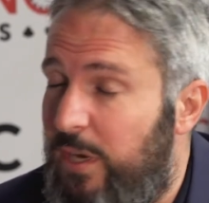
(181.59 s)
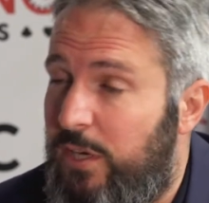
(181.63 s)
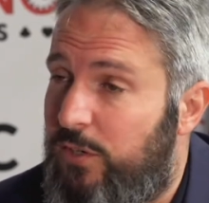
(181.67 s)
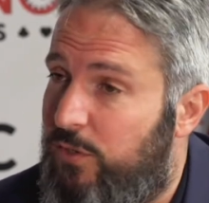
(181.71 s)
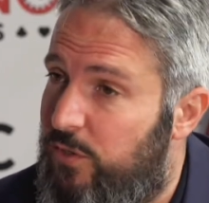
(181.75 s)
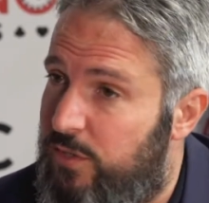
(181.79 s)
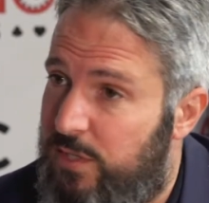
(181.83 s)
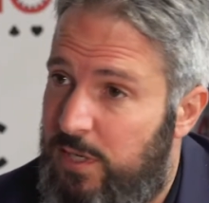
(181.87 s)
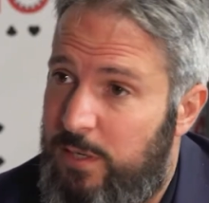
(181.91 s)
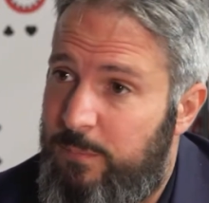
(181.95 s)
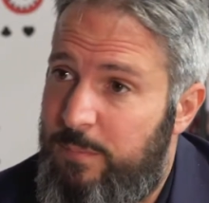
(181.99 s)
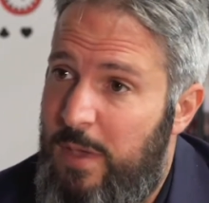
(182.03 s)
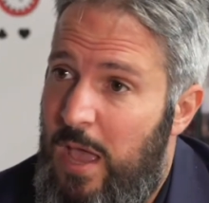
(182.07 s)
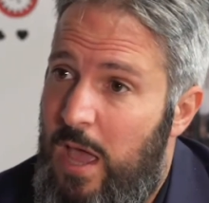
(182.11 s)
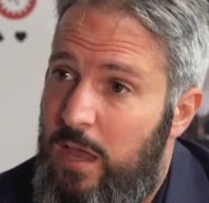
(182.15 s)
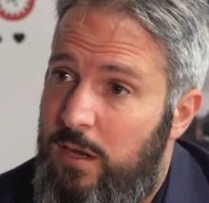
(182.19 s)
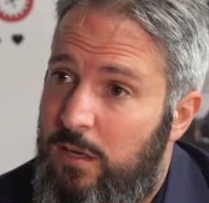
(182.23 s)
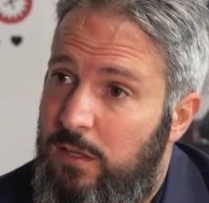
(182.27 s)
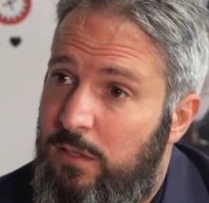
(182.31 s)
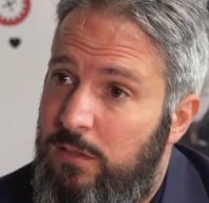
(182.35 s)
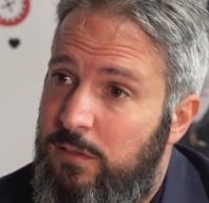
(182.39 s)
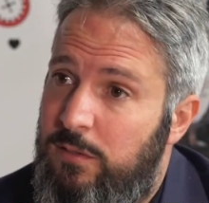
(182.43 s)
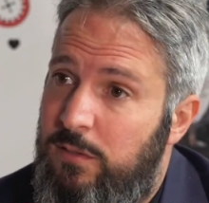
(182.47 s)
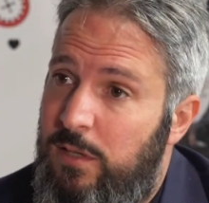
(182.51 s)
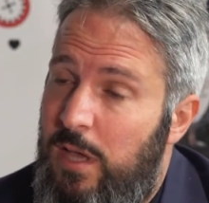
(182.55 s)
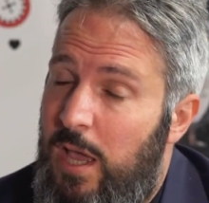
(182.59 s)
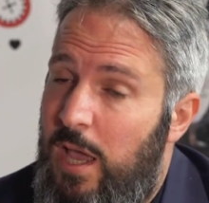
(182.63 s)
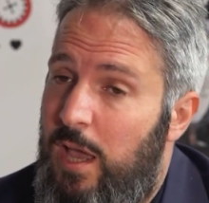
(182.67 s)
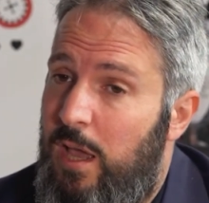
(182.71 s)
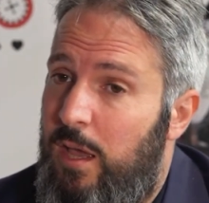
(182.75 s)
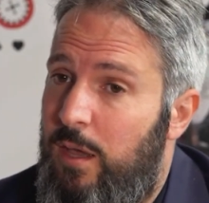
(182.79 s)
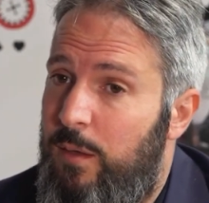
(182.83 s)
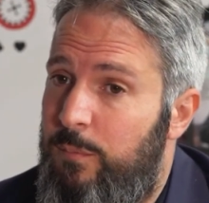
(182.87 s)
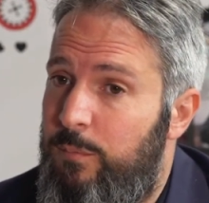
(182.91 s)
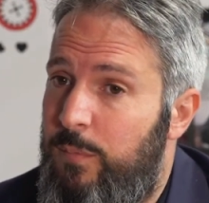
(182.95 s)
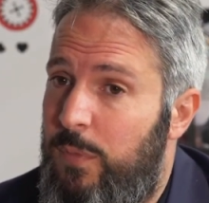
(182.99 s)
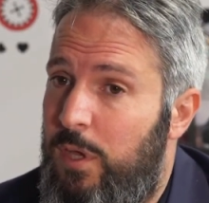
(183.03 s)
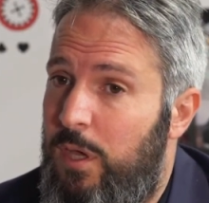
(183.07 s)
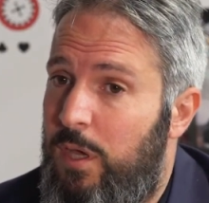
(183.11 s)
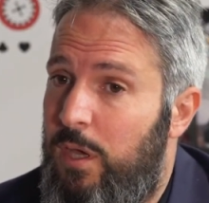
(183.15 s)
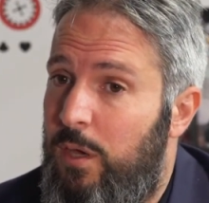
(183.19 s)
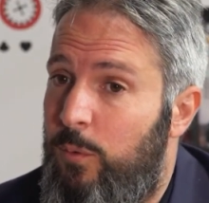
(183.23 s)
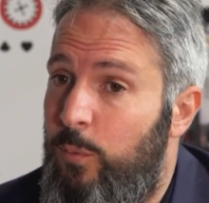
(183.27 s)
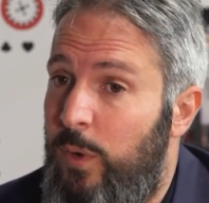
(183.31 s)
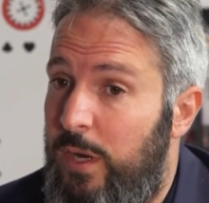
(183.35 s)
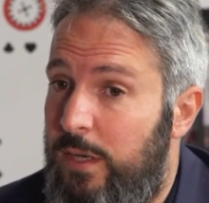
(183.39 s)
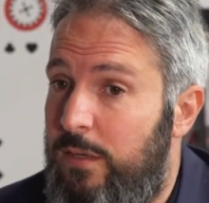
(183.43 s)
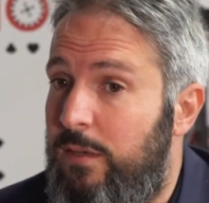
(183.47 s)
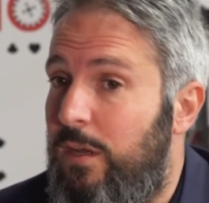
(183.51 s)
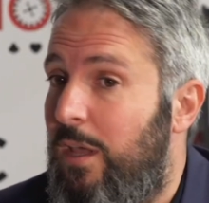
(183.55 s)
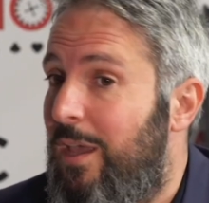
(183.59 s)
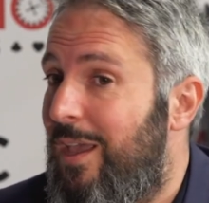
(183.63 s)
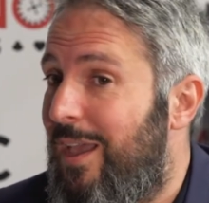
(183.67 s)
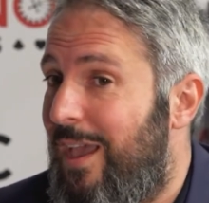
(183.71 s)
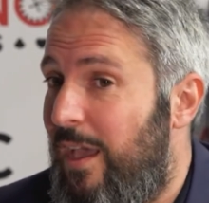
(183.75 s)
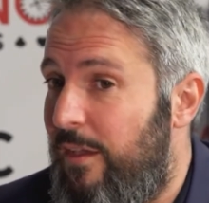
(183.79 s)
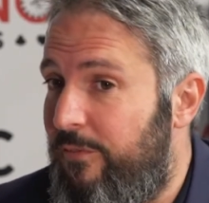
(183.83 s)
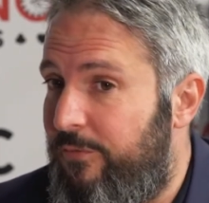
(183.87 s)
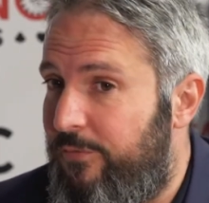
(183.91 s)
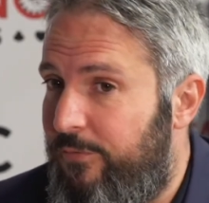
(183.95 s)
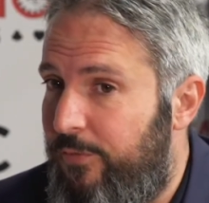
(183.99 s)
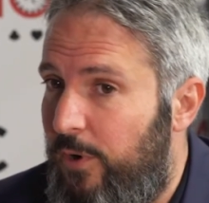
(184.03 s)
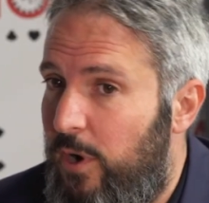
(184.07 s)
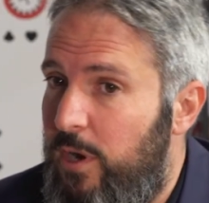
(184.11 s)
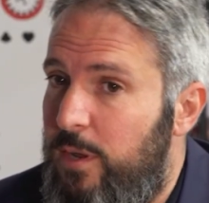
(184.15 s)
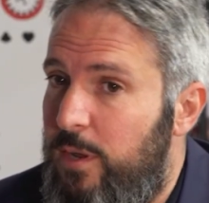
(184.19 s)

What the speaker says: interesting panel with a very